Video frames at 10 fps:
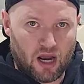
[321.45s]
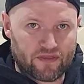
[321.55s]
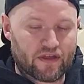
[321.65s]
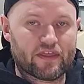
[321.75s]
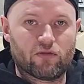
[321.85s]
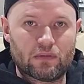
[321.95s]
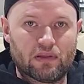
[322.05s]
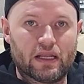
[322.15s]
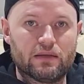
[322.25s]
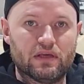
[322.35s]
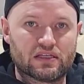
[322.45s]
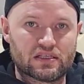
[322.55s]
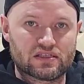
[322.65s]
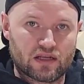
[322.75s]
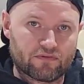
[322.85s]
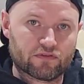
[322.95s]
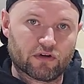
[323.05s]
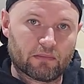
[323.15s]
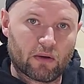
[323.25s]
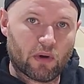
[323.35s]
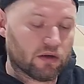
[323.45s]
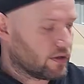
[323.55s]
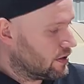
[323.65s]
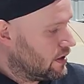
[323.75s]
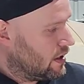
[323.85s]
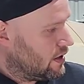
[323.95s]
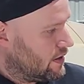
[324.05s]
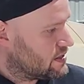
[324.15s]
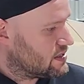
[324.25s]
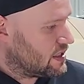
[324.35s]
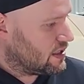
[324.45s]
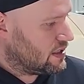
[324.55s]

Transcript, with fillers: I thought that would be plenty because it's enough to run my welder. This thing